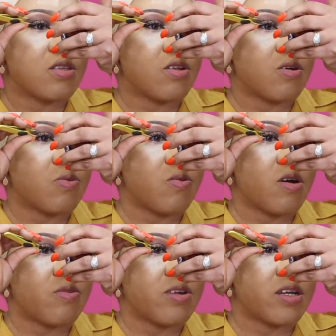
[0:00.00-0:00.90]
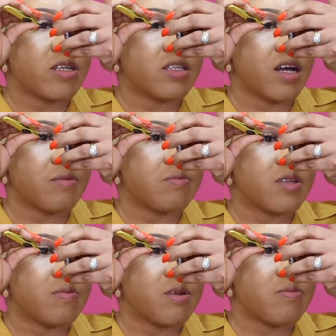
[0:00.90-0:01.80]
Don't worry that
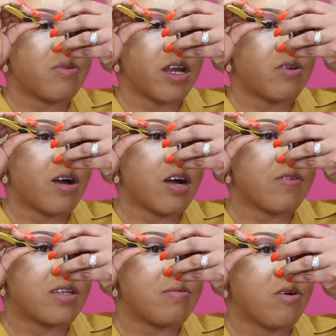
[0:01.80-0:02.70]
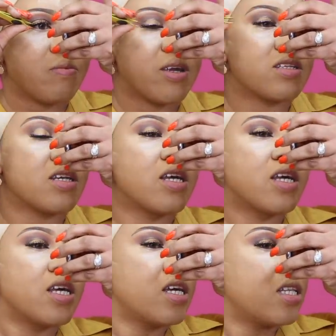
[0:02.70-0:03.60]
the people that you have at the moment,
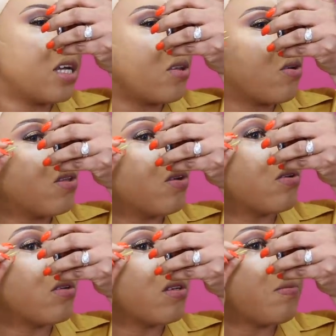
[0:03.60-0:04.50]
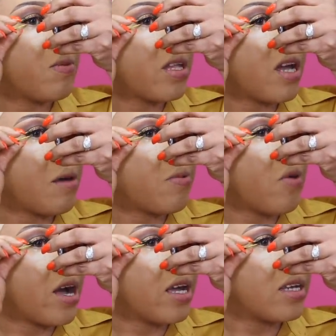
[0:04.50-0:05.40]
they're not going to pay that
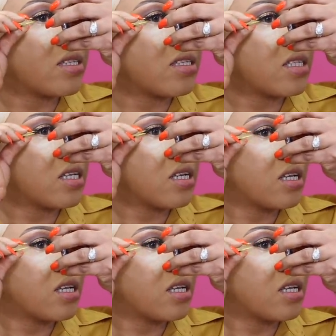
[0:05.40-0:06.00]
price.